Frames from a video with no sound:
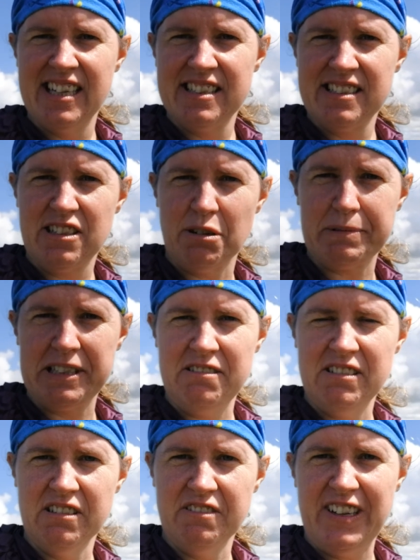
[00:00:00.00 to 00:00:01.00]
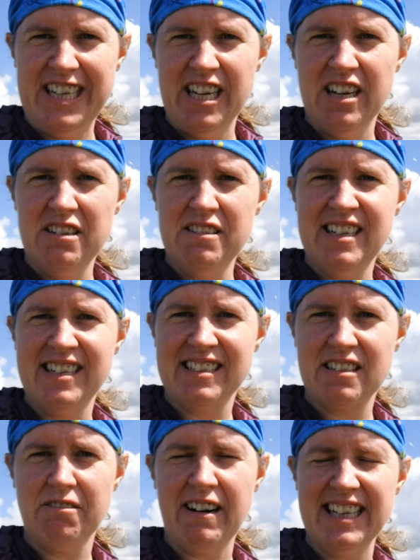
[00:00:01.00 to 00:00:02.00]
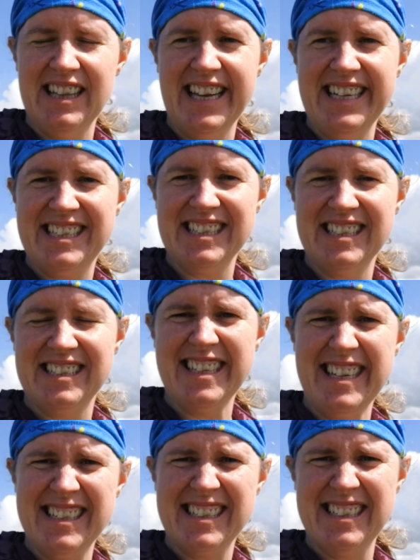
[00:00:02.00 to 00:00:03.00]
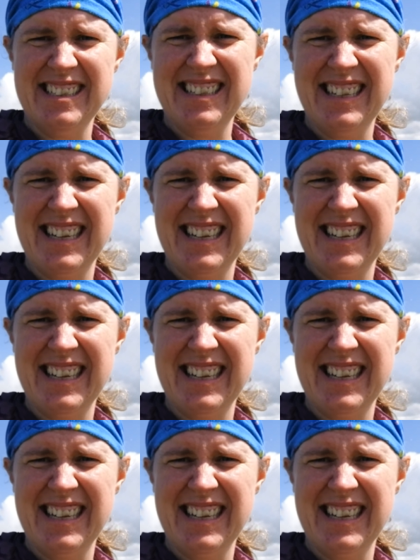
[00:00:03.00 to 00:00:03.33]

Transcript: stop and do a little video. It's quite late in the season